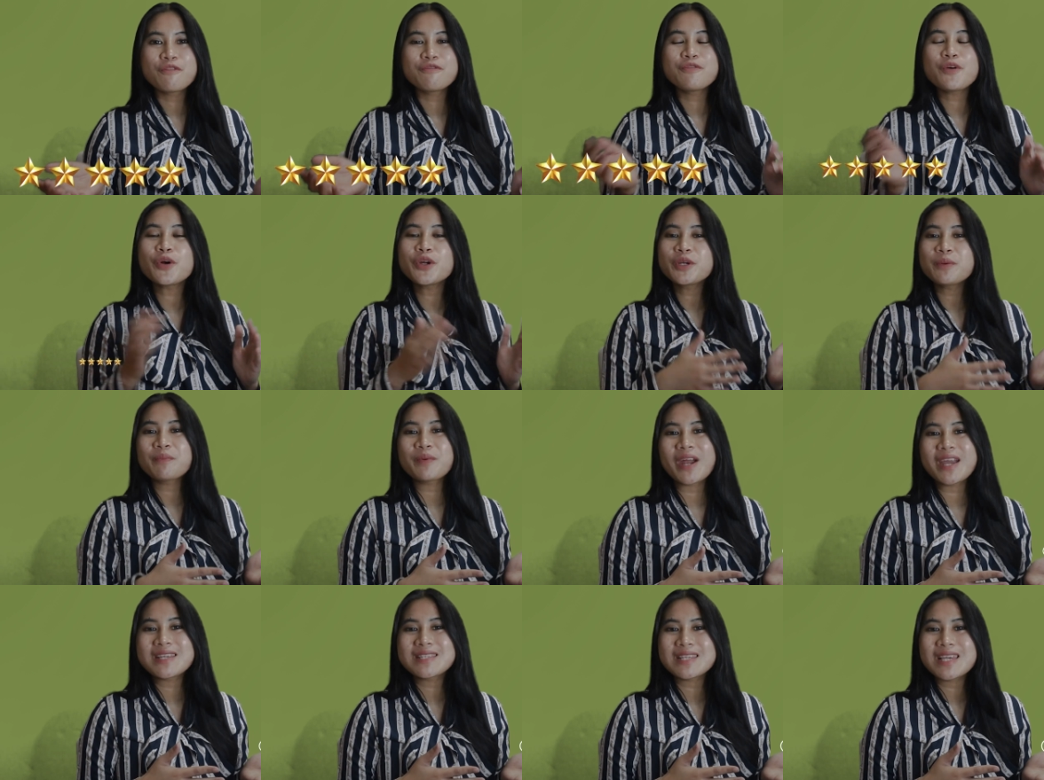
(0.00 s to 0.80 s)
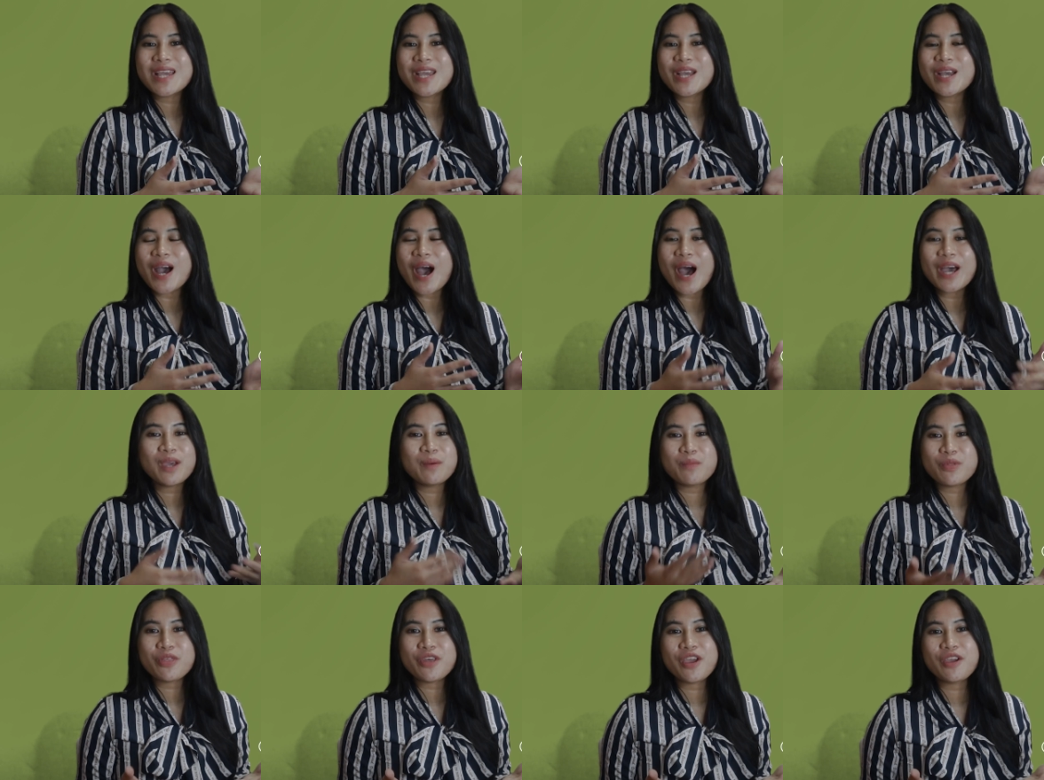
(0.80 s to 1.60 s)
For the pricing, I
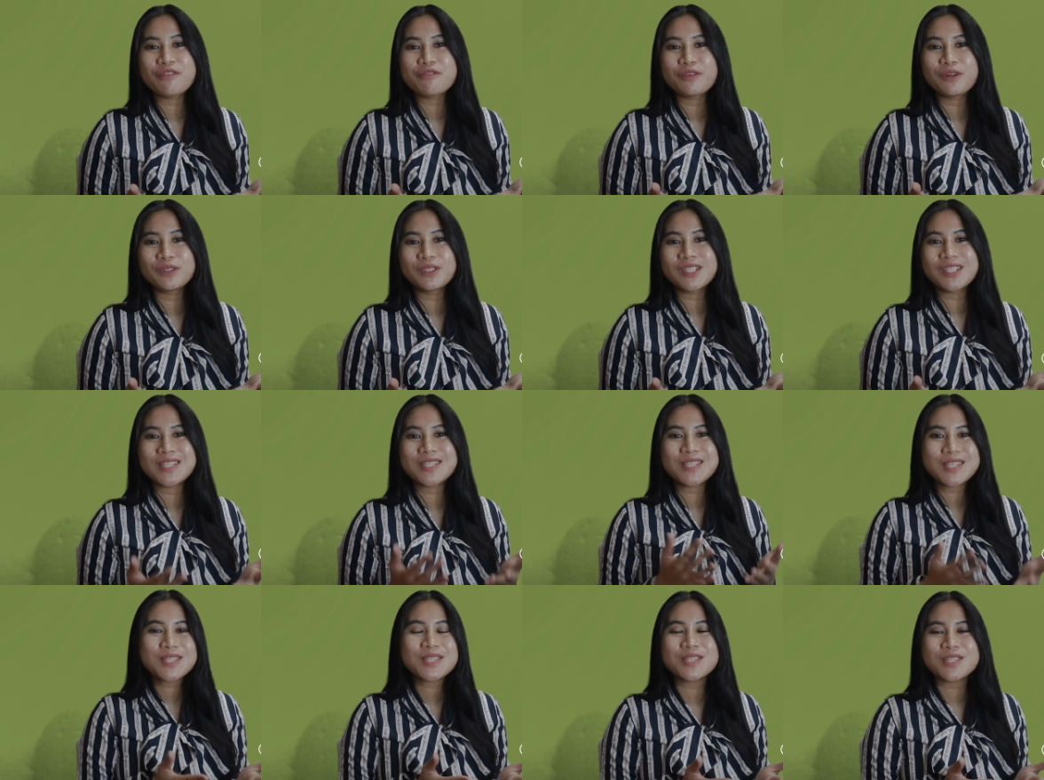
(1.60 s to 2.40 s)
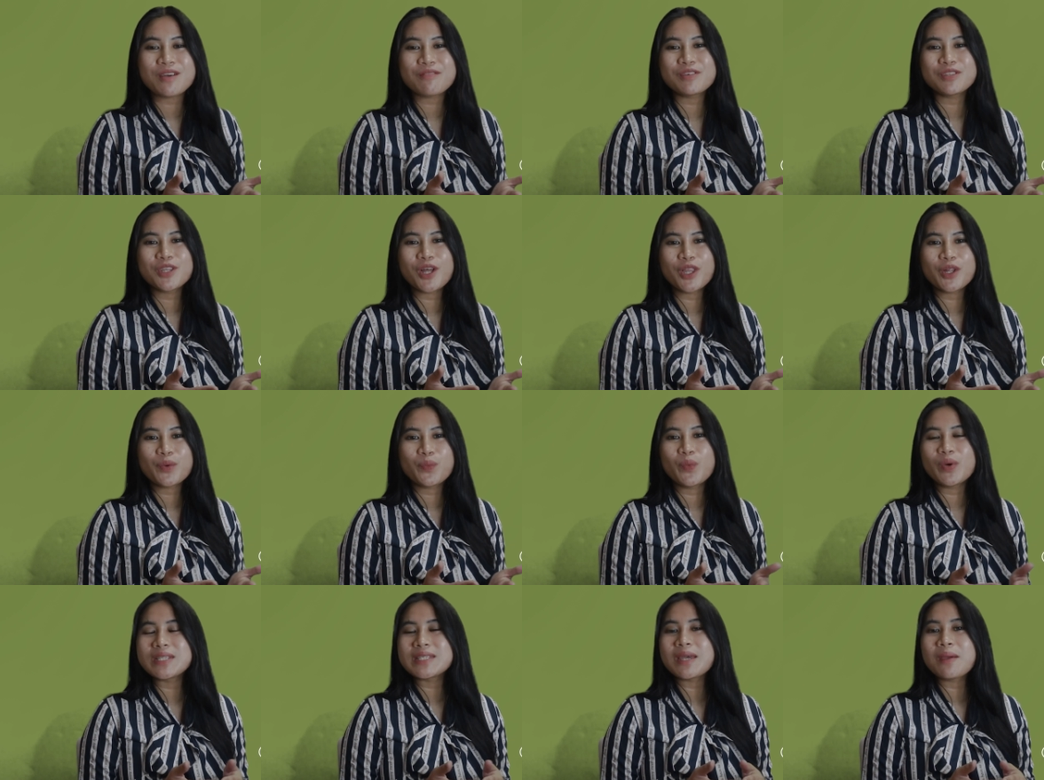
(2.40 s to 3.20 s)
am thankful that the sixty-seven dollar
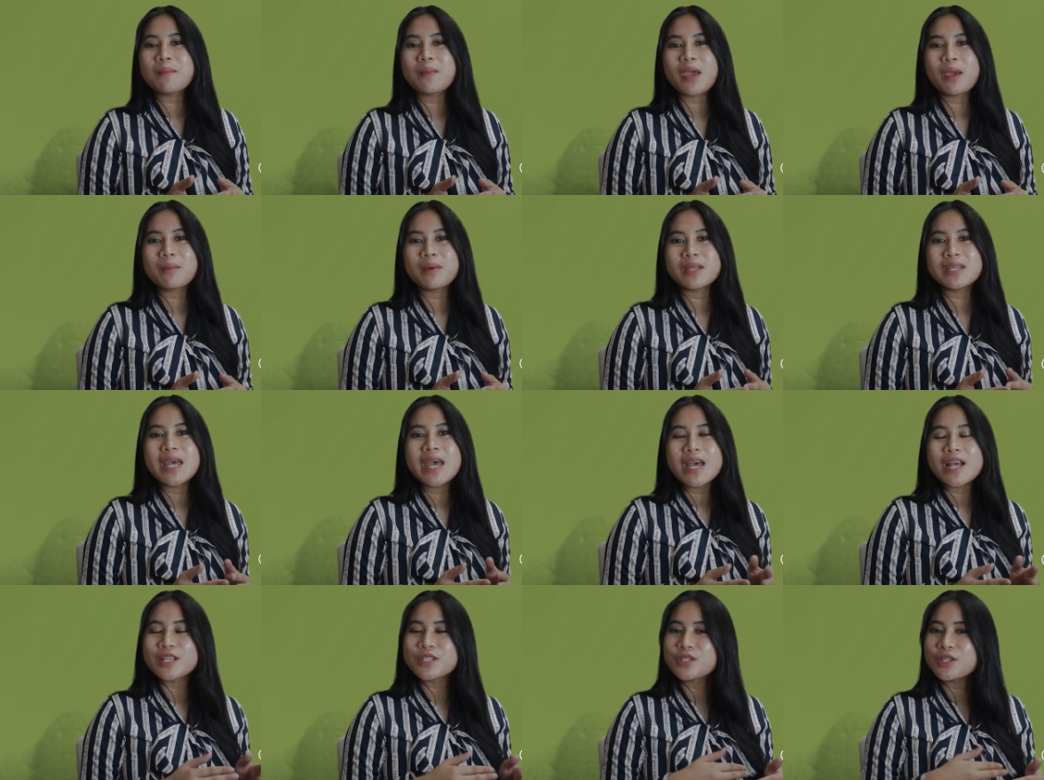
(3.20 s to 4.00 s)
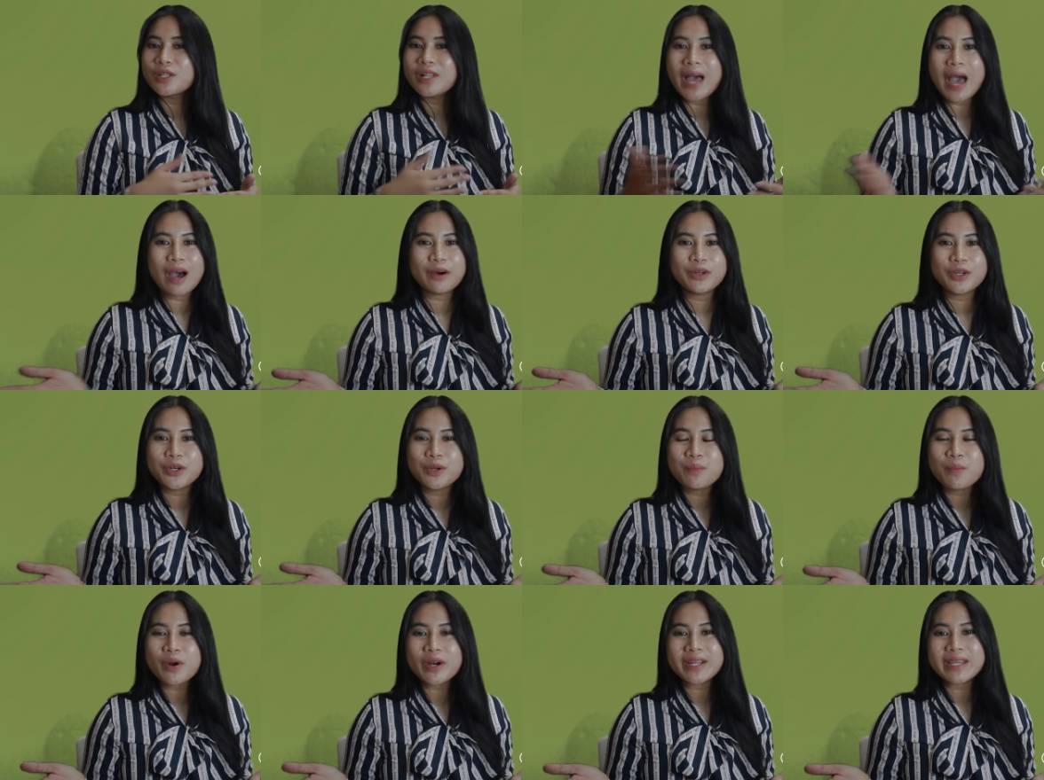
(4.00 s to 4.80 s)
one-time payment is still out in
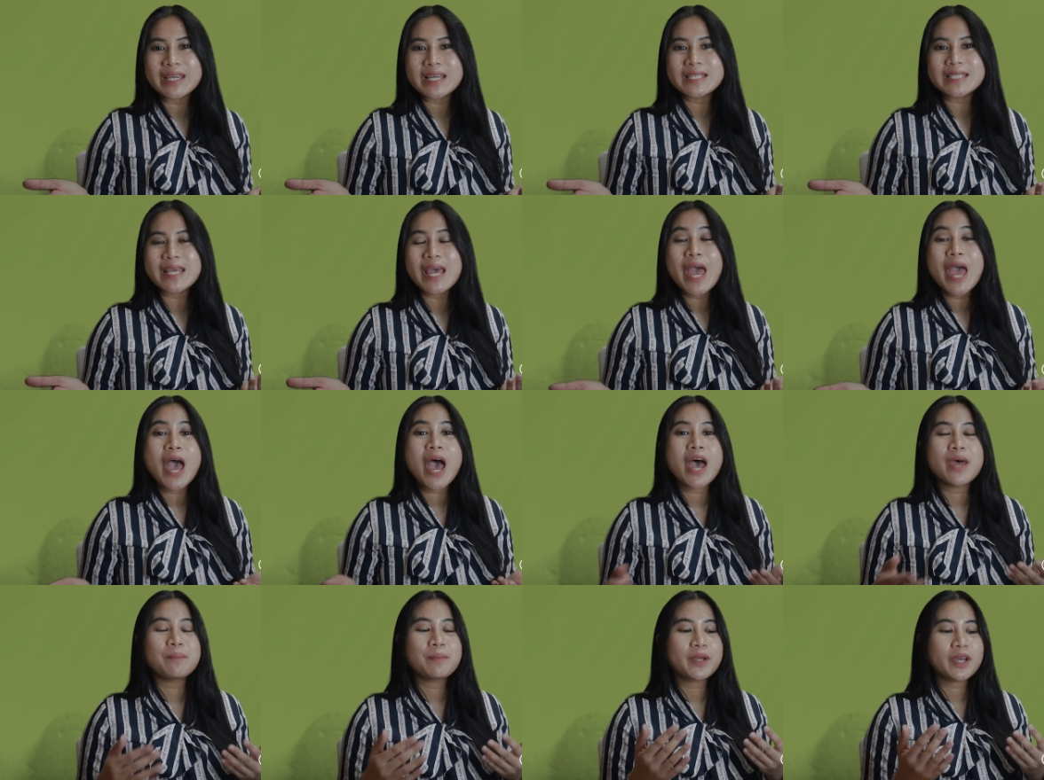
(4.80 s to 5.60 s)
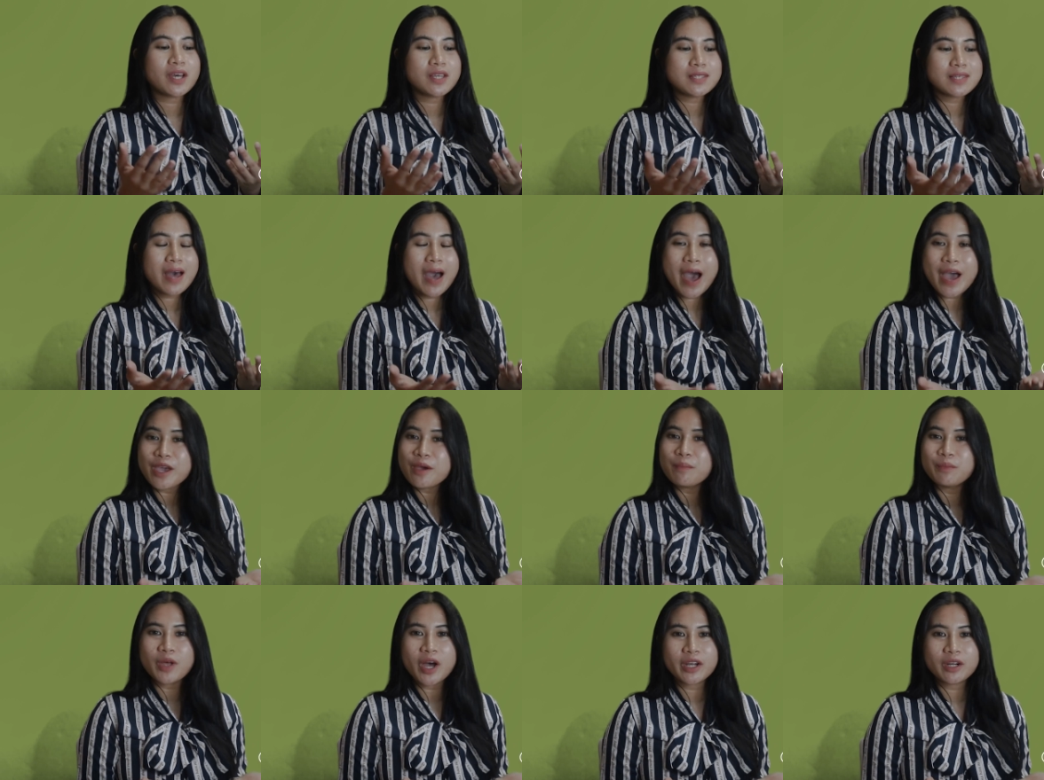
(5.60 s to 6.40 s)
the market, and because I
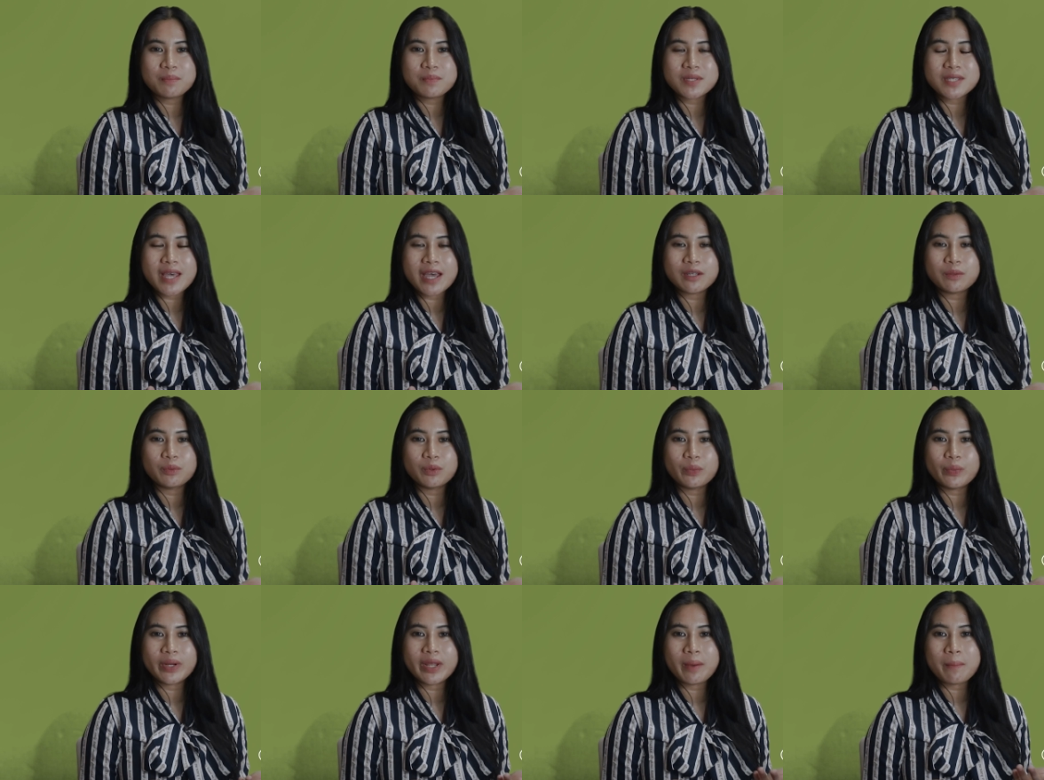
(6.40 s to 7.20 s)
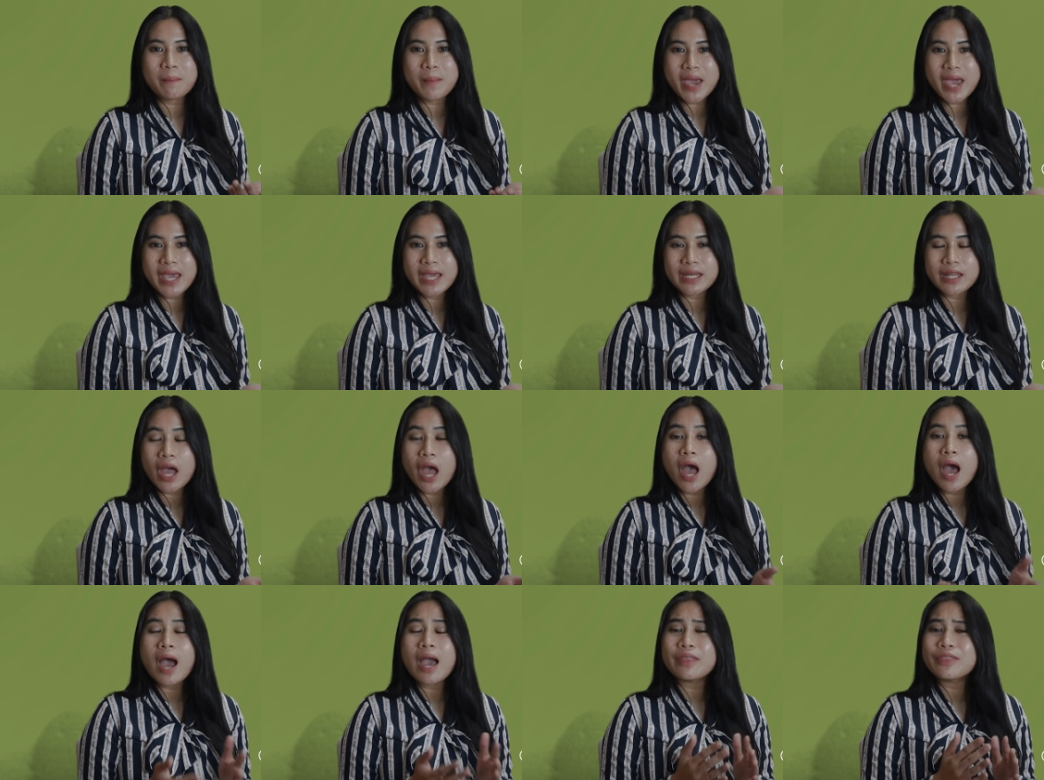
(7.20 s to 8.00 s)
am not upset with what I paid,
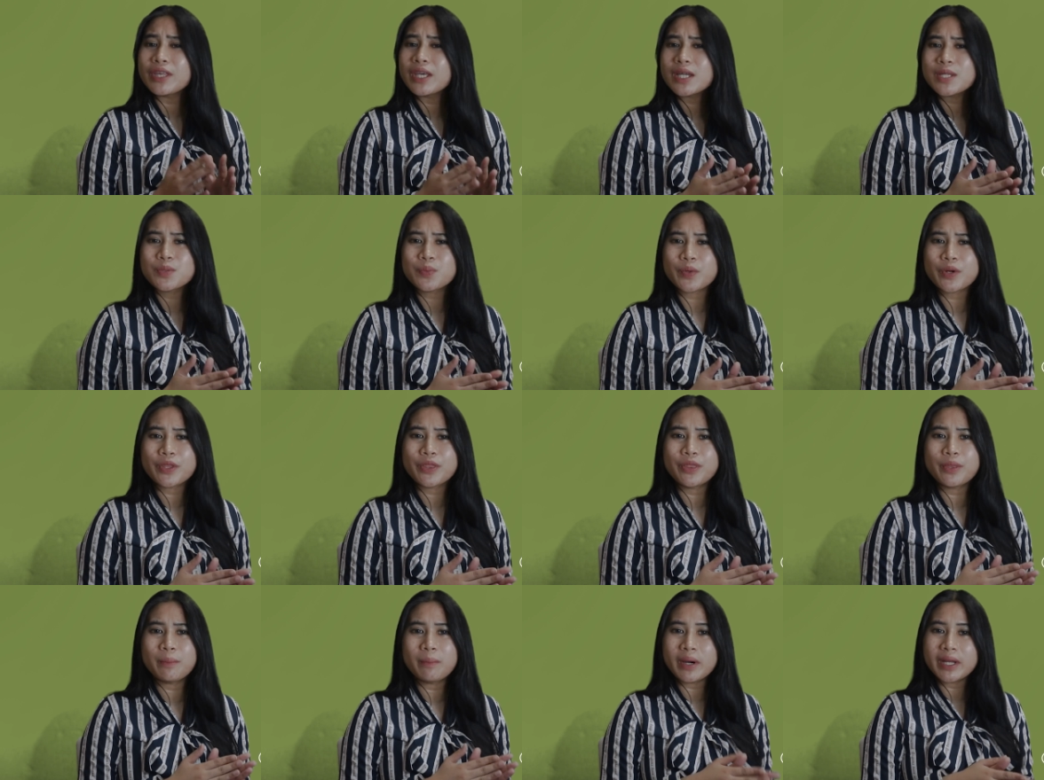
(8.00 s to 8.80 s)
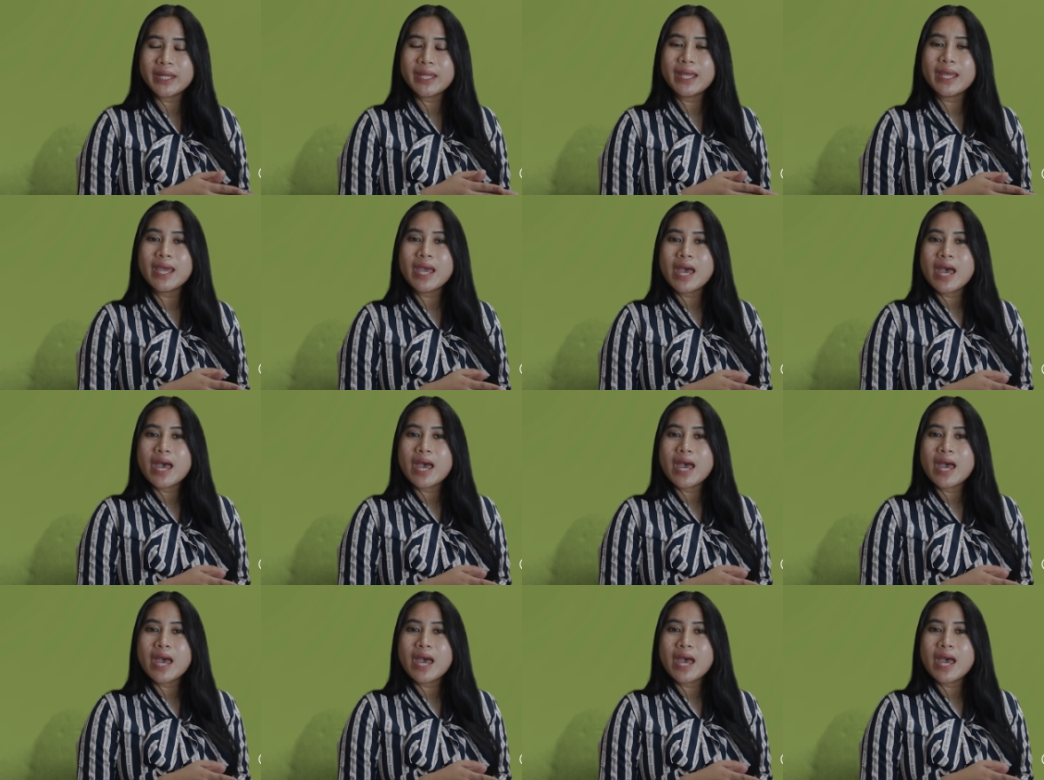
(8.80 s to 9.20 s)
I think it's worth the money,